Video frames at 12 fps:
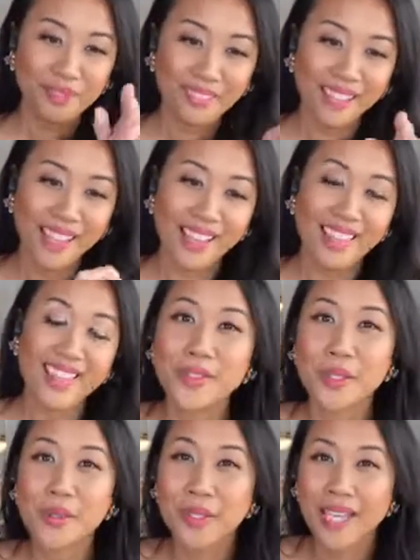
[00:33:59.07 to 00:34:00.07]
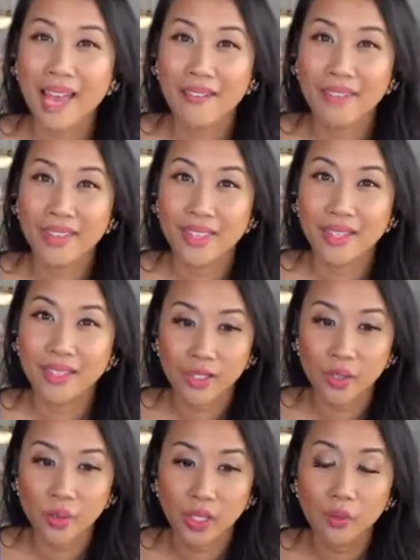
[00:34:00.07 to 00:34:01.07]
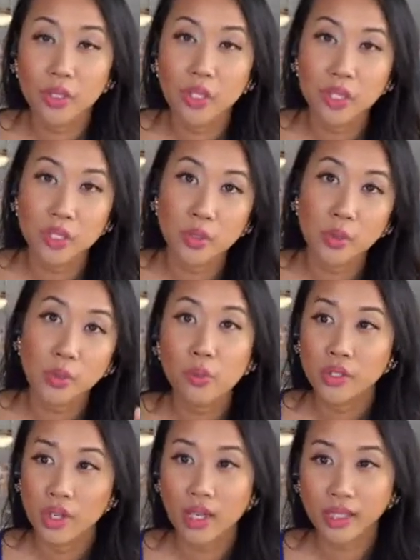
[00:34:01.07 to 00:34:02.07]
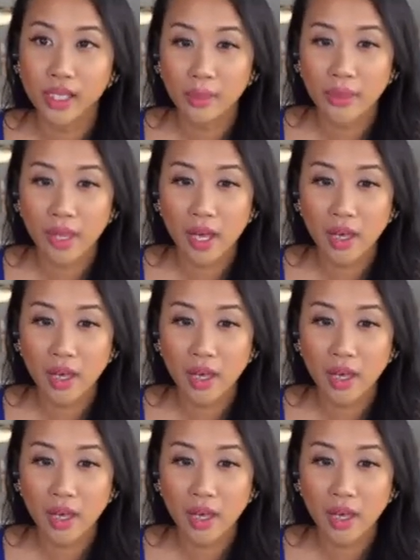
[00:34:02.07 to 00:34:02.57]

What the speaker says: And then also we have the click to tweet, which is what we're talking about on